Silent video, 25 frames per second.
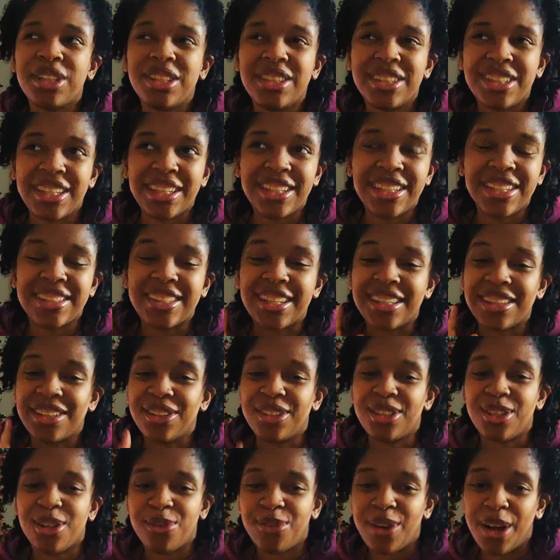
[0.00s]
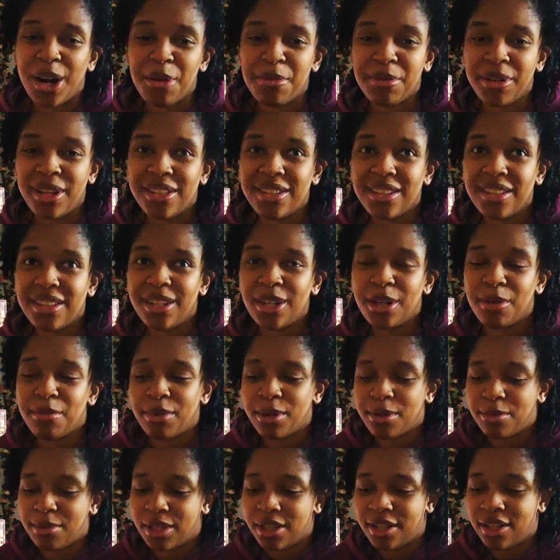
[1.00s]
thing is that there's a fireplace in there,
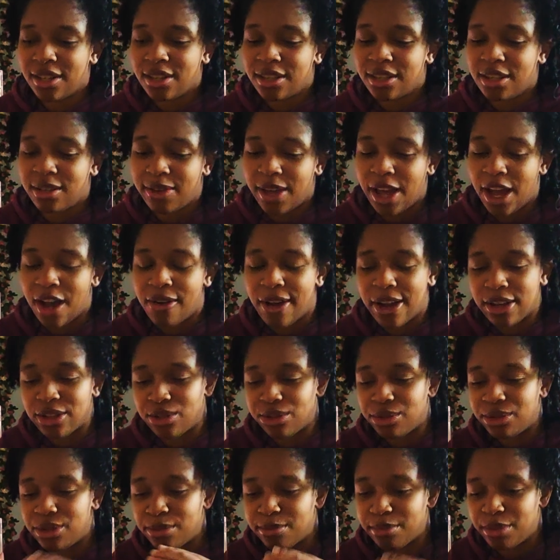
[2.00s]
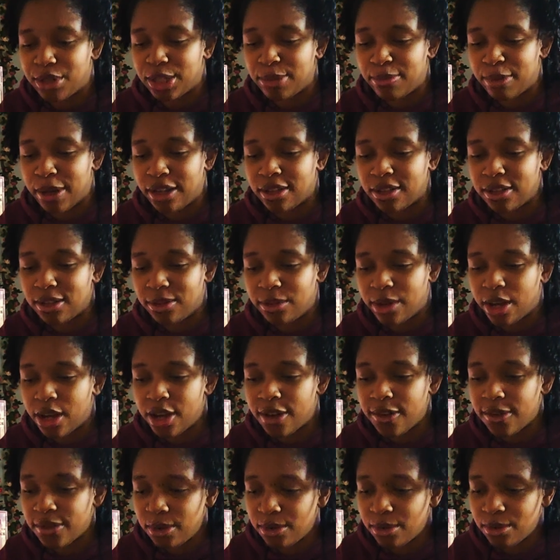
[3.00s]
but because of how I drew the perspective
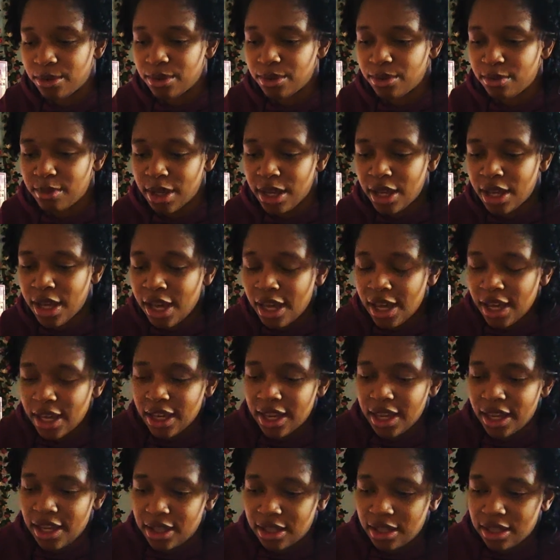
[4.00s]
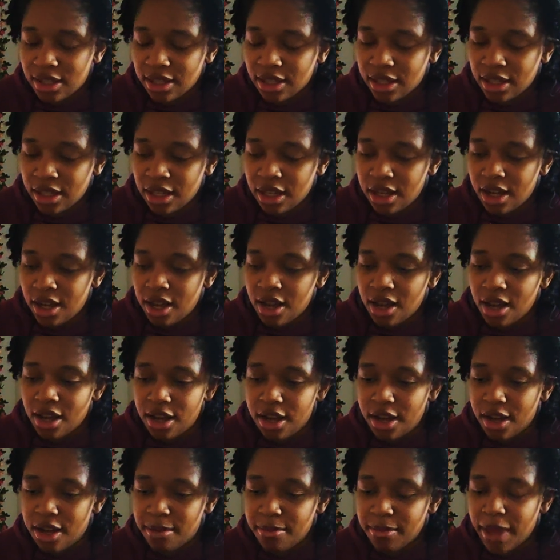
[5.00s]
of the room, it's
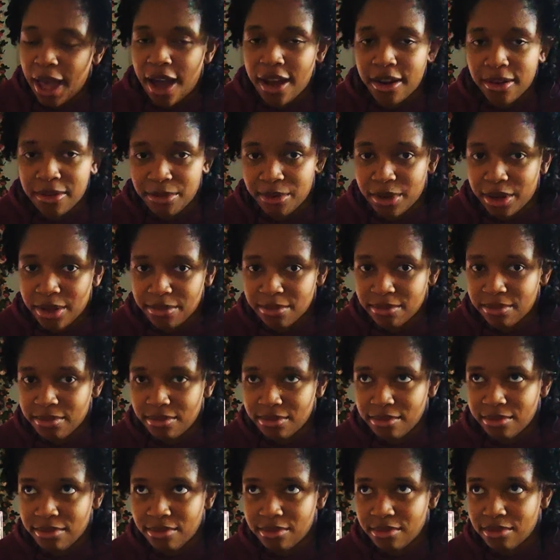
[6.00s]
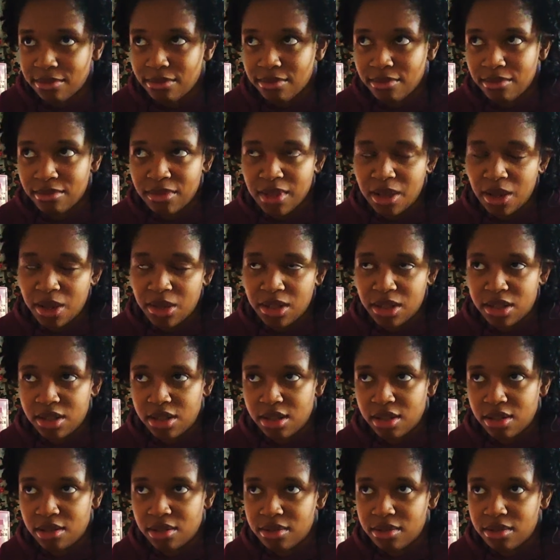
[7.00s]
out of frame. That was easy though.